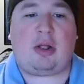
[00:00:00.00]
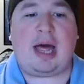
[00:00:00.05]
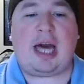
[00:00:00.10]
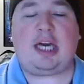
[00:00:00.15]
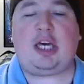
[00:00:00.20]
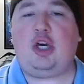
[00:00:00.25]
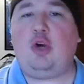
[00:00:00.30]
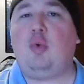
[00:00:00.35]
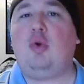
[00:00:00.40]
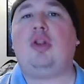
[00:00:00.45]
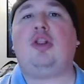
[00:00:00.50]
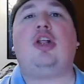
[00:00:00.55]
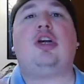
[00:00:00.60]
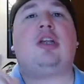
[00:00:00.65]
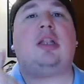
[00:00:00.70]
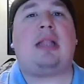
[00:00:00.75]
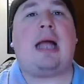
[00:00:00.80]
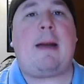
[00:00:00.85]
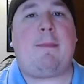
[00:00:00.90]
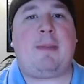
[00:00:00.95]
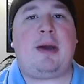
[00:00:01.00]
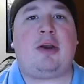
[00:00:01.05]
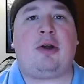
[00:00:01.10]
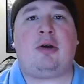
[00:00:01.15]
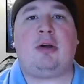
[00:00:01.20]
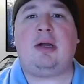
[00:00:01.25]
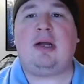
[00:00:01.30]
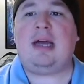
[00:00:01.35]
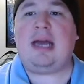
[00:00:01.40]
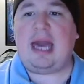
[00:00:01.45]
Heck, you would have looked a lot
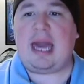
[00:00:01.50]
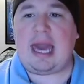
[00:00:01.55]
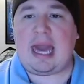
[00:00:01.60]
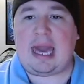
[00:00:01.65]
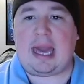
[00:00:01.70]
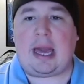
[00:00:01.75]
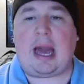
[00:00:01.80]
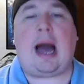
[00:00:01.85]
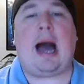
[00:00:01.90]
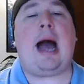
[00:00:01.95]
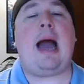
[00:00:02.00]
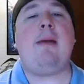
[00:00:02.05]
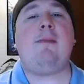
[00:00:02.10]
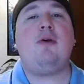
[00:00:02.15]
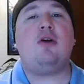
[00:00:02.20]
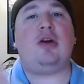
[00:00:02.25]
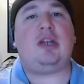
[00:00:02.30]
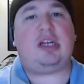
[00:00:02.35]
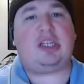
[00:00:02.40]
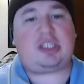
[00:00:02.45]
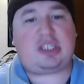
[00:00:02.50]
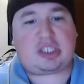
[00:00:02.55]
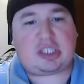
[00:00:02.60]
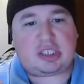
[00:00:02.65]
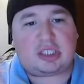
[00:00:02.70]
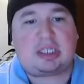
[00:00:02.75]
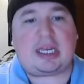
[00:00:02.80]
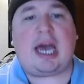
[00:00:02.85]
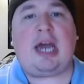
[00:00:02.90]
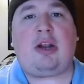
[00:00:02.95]
better. Hey, I'm going to
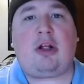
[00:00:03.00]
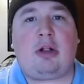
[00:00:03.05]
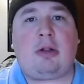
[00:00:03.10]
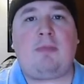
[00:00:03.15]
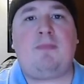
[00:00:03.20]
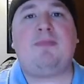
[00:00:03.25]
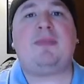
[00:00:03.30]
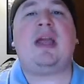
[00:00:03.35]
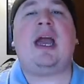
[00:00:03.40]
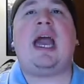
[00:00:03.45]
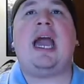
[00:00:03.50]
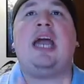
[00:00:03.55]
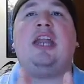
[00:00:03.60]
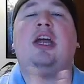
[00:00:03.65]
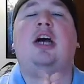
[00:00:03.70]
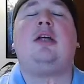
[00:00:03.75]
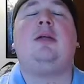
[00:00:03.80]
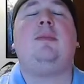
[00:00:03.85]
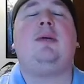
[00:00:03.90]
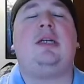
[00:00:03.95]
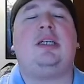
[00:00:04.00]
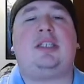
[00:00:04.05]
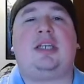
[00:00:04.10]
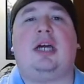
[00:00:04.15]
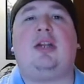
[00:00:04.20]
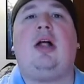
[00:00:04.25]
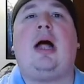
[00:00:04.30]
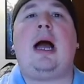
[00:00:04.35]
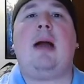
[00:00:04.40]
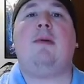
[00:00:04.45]
settle, and now I'm going to
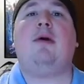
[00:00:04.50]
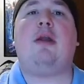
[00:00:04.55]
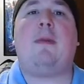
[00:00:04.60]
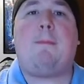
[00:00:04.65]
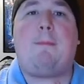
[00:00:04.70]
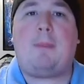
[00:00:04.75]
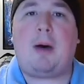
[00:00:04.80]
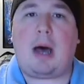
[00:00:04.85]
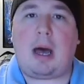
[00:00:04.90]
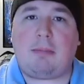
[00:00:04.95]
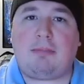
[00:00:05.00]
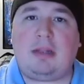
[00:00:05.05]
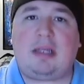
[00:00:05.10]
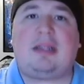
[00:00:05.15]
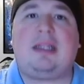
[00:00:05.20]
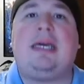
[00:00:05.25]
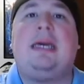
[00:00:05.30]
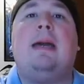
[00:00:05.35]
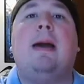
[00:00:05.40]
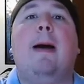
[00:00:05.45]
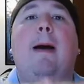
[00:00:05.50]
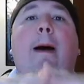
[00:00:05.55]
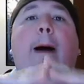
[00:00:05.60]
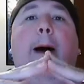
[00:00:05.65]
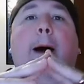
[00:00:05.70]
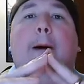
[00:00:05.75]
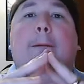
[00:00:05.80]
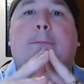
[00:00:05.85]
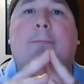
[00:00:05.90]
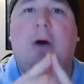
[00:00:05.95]
settle. I'm going to publicly
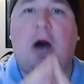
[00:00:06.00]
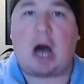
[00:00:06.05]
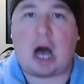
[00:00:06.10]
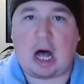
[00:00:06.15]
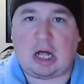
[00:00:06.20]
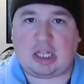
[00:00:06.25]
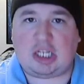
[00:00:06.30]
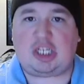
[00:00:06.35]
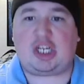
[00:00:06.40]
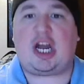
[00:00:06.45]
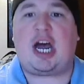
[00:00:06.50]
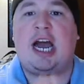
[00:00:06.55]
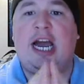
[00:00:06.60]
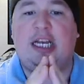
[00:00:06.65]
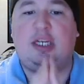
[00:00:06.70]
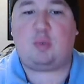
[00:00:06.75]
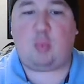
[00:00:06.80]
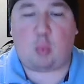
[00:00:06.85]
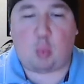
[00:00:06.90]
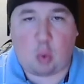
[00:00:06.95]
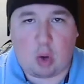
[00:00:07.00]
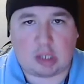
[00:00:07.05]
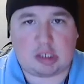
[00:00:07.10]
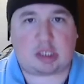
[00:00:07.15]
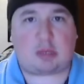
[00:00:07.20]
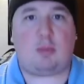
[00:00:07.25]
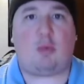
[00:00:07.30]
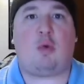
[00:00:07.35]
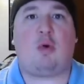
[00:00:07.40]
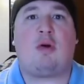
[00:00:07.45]
apologize
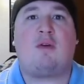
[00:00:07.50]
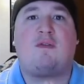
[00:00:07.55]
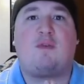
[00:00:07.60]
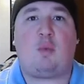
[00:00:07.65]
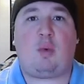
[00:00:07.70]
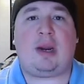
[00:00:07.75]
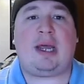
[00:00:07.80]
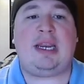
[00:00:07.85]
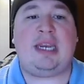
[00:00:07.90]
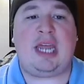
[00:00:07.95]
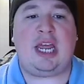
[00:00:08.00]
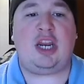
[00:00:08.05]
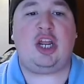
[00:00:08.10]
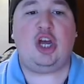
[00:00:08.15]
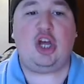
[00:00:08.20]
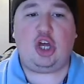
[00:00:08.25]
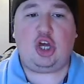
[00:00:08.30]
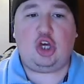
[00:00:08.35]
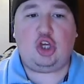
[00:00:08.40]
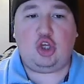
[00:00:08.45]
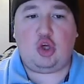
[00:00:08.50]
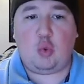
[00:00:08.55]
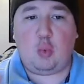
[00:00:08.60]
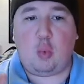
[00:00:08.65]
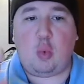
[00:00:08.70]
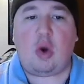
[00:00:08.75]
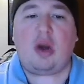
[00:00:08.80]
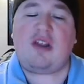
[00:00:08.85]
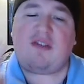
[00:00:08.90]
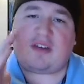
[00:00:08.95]
once more for what I did. You
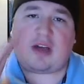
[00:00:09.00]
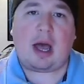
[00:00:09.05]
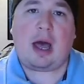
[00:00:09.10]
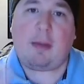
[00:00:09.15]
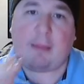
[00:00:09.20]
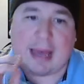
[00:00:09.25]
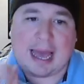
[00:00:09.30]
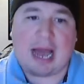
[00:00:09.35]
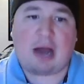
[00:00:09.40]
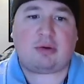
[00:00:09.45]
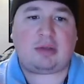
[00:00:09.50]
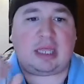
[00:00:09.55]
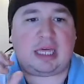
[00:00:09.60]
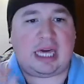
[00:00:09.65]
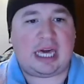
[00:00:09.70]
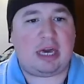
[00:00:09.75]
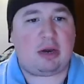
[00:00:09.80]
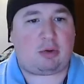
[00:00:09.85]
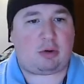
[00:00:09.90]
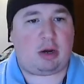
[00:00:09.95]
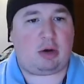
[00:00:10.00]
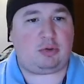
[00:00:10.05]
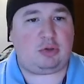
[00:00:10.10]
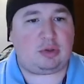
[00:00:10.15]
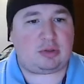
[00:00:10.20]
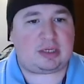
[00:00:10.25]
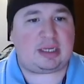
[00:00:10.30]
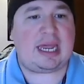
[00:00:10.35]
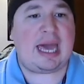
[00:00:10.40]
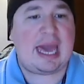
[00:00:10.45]
would have come out the hero.
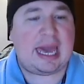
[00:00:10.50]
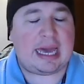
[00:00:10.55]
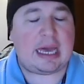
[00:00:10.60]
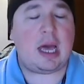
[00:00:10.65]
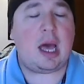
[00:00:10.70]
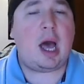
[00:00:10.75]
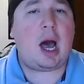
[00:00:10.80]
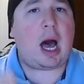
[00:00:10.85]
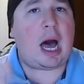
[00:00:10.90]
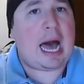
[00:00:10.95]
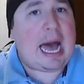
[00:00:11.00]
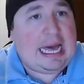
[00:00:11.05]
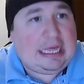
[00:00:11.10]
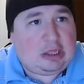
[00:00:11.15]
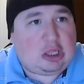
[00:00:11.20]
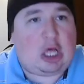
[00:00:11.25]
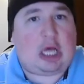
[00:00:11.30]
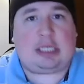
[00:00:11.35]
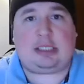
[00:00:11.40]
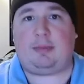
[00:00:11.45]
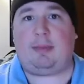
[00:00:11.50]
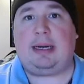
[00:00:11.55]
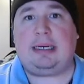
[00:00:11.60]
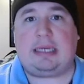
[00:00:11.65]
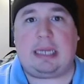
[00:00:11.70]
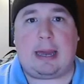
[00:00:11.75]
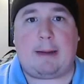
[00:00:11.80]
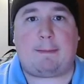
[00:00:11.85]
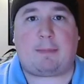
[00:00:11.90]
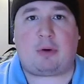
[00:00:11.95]
You said, hey, I lost my
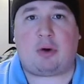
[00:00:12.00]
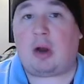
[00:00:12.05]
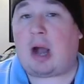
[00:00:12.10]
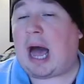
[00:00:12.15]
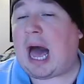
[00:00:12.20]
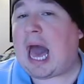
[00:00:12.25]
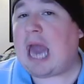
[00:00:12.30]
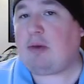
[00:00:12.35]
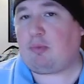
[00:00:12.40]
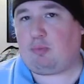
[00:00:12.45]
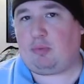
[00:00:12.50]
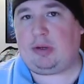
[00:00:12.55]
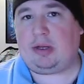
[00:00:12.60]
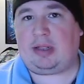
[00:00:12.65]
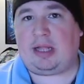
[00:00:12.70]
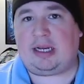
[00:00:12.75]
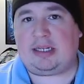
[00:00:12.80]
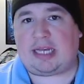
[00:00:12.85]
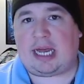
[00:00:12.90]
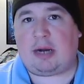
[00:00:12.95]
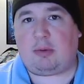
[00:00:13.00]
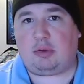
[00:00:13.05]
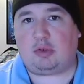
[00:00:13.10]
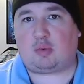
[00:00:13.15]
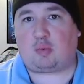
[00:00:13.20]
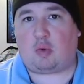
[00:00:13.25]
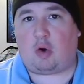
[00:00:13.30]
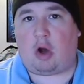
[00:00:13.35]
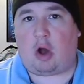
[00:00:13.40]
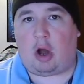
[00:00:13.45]
temper. I realized I was
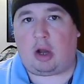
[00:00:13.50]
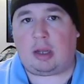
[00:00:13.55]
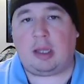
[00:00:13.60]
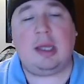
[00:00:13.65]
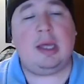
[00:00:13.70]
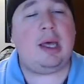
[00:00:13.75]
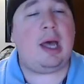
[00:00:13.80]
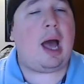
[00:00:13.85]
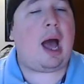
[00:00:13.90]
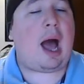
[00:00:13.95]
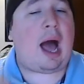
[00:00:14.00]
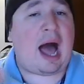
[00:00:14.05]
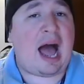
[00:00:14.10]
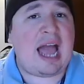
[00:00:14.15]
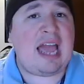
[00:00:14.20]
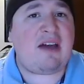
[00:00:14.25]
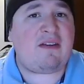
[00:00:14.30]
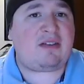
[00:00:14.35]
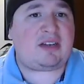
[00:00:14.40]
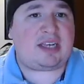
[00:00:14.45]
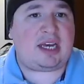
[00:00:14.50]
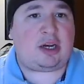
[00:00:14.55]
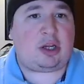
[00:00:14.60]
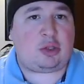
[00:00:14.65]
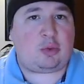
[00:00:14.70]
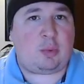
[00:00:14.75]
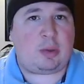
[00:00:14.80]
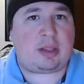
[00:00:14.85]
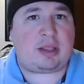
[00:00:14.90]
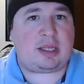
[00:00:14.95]
wrong. I have
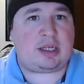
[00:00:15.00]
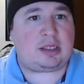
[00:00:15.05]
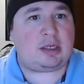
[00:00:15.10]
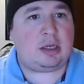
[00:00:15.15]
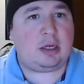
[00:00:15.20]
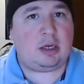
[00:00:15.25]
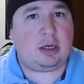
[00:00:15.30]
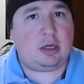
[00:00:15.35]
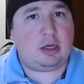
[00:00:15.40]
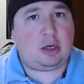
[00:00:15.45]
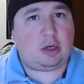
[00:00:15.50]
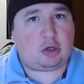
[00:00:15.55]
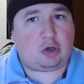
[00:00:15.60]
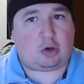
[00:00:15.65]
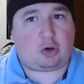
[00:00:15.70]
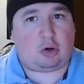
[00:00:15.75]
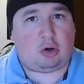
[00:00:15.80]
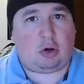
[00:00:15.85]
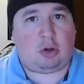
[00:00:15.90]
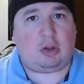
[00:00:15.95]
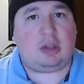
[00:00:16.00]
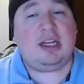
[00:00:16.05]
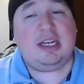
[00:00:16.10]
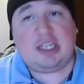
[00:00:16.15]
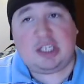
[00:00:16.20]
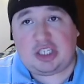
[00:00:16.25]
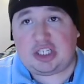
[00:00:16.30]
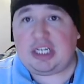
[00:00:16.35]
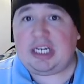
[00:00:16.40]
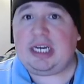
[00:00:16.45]
settled with this girl.
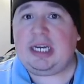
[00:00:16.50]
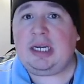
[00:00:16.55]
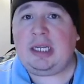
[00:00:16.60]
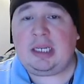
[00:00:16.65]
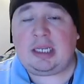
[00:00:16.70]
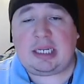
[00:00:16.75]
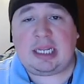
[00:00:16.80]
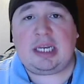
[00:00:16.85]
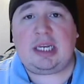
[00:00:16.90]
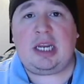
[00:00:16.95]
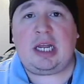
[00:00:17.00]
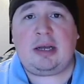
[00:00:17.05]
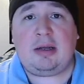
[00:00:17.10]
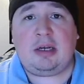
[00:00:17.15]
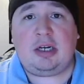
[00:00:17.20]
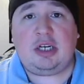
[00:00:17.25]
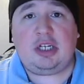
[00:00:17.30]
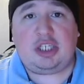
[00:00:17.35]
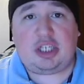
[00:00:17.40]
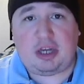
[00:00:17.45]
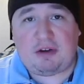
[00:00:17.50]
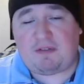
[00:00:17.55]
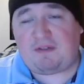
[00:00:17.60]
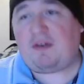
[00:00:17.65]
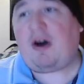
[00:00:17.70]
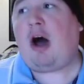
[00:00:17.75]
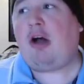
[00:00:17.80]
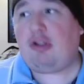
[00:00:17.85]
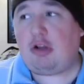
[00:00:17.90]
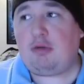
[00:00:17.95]
She did not, she
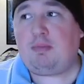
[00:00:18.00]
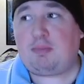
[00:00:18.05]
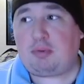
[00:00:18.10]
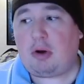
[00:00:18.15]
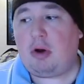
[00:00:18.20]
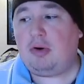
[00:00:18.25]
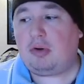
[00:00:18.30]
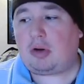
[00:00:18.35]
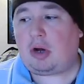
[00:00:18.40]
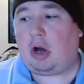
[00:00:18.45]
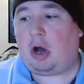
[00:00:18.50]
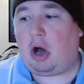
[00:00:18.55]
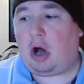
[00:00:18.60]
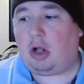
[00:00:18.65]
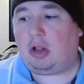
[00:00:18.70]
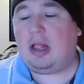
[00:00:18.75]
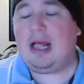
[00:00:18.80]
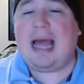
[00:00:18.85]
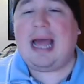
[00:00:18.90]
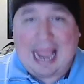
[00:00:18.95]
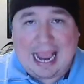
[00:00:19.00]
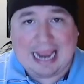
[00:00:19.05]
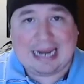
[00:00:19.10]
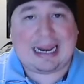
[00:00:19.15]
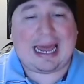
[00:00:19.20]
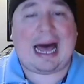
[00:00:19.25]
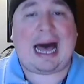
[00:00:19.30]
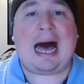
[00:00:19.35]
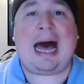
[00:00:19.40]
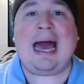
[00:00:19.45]
followed protocol,
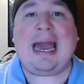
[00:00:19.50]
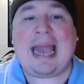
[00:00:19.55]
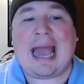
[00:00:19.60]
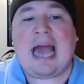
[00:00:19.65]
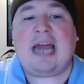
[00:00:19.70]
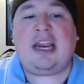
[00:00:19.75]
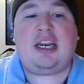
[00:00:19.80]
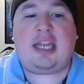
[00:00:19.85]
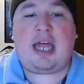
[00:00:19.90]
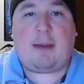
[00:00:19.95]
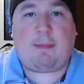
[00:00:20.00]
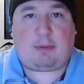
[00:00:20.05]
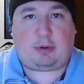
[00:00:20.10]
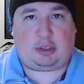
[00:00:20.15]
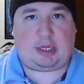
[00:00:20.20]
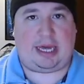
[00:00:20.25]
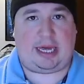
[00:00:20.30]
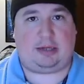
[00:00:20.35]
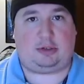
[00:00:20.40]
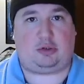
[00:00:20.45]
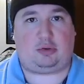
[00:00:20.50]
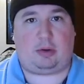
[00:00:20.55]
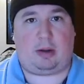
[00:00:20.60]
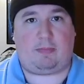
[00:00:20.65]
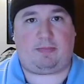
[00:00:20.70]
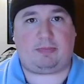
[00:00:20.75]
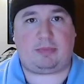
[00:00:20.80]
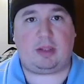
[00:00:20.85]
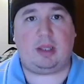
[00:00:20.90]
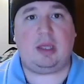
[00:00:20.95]
and I had a temper
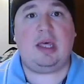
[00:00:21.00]
tantrum.